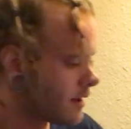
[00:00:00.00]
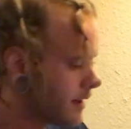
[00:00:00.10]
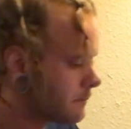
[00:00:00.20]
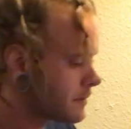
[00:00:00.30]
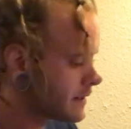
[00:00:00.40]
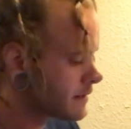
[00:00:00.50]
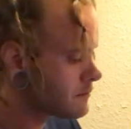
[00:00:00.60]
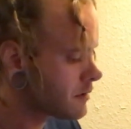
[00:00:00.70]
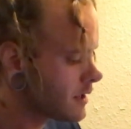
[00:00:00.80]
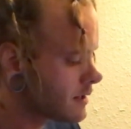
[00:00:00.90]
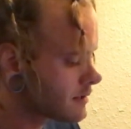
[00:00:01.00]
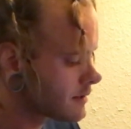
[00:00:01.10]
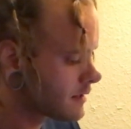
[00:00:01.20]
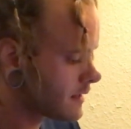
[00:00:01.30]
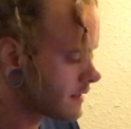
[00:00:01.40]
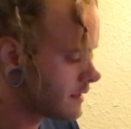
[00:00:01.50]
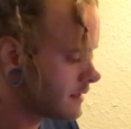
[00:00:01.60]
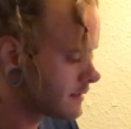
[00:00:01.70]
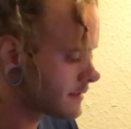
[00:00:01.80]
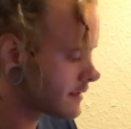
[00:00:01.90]
and pinned in place,
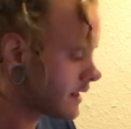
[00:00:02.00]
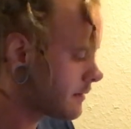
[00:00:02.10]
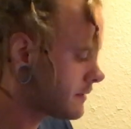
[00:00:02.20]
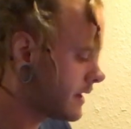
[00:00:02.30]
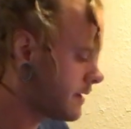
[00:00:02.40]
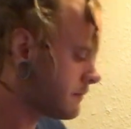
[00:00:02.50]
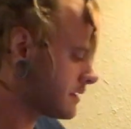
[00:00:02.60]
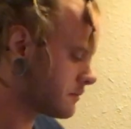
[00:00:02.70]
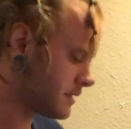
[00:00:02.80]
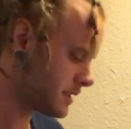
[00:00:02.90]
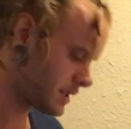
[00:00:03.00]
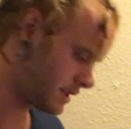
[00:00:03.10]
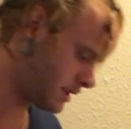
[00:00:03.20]
it's time to hem this bitch.